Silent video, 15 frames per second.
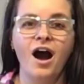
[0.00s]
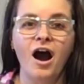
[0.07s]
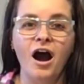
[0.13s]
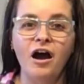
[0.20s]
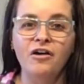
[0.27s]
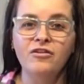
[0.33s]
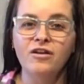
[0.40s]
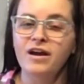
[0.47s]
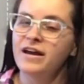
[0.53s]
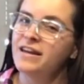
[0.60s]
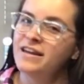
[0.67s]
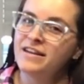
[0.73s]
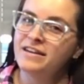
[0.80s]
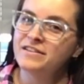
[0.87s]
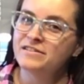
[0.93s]
All right,
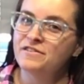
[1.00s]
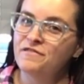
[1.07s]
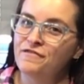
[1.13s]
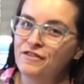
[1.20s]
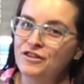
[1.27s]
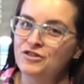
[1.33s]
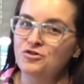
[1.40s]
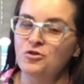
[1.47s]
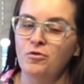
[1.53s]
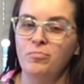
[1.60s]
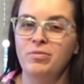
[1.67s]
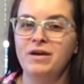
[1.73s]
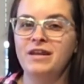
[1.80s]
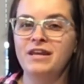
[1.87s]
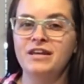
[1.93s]
it is official.
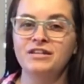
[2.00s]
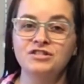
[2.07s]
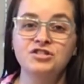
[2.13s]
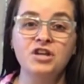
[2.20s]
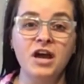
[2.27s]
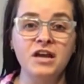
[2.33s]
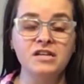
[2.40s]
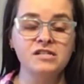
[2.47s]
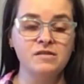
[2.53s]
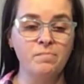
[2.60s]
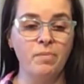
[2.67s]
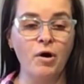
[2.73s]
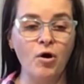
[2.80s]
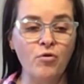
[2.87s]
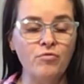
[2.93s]
Petey and Chase
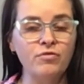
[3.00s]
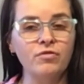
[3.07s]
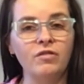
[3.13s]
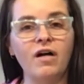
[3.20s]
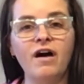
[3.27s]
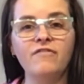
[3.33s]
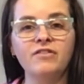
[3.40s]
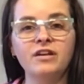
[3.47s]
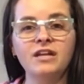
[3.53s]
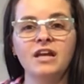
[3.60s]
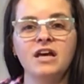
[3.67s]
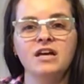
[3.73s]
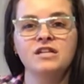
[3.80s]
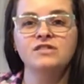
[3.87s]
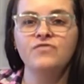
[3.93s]
both love it.
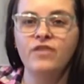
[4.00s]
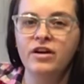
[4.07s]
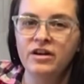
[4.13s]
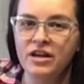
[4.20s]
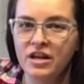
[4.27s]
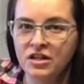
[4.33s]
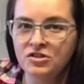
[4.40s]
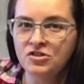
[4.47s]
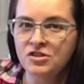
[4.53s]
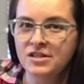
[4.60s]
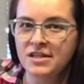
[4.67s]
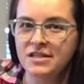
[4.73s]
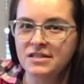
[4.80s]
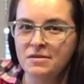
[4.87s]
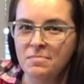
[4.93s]
It's very
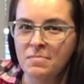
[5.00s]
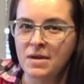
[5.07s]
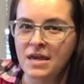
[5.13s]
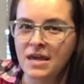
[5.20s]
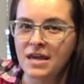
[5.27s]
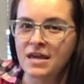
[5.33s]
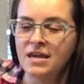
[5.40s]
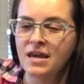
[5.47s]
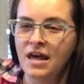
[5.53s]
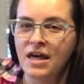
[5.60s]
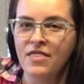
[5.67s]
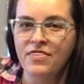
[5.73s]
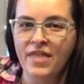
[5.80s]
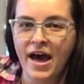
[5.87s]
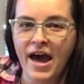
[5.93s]
interesting to me
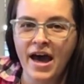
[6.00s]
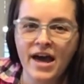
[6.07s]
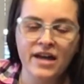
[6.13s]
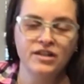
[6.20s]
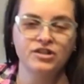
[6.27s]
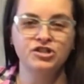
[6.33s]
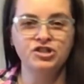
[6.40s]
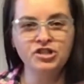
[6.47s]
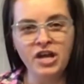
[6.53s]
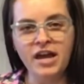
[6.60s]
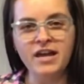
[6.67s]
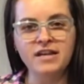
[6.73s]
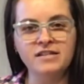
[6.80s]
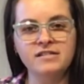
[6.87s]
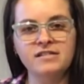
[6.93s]
that
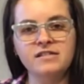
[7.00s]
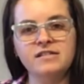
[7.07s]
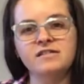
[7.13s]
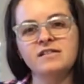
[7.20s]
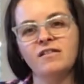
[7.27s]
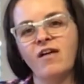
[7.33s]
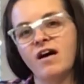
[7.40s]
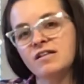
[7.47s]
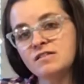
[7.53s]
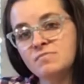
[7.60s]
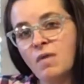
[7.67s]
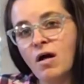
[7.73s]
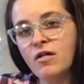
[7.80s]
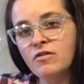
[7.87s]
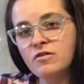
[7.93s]
Chase is a lot
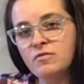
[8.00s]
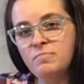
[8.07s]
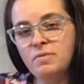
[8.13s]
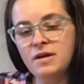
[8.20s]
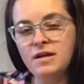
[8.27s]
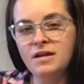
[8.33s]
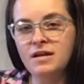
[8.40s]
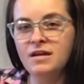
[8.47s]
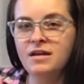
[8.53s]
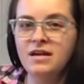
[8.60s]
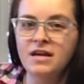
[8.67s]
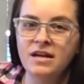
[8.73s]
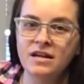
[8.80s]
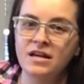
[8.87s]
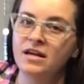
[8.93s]
smaller than
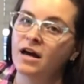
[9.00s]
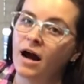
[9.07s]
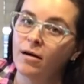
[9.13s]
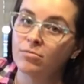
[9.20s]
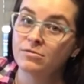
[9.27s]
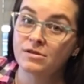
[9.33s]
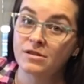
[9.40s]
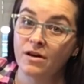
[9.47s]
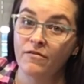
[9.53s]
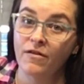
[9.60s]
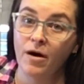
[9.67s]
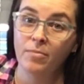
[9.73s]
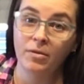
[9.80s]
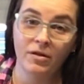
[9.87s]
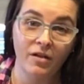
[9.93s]
Petey and he gobbles stuff
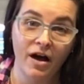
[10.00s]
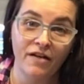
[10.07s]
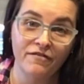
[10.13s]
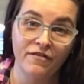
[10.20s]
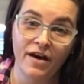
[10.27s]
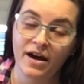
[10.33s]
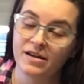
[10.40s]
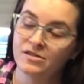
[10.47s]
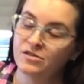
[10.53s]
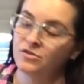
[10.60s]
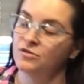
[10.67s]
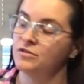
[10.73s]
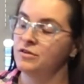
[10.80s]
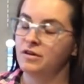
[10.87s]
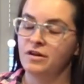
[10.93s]
up a lot
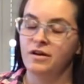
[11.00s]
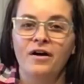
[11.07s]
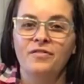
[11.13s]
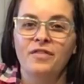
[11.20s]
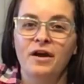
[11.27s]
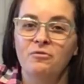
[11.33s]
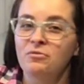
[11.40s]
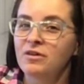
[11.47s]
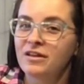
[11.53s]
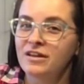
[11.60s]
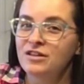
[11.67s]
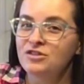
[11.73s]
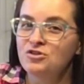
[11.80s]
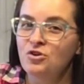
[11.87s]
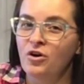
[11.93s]
faster. They really
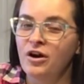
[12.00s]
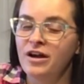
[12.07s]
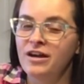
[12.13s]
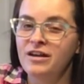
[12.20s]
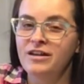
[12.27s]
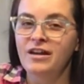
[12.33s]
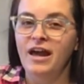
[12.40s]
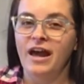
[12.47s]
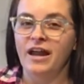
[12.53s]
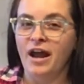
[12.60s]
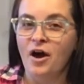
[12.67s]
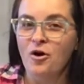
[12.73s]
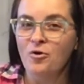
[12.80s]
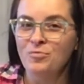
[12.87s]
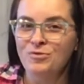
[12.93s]
enjoy it and I
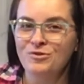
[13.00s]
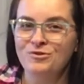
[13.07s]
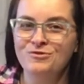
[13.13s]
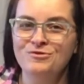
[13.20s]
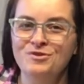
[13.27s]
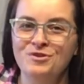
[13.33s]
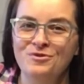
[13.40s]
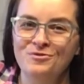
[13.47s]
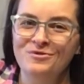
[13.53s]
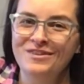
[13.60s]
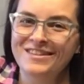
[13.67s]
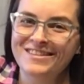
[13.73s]
hope you do too.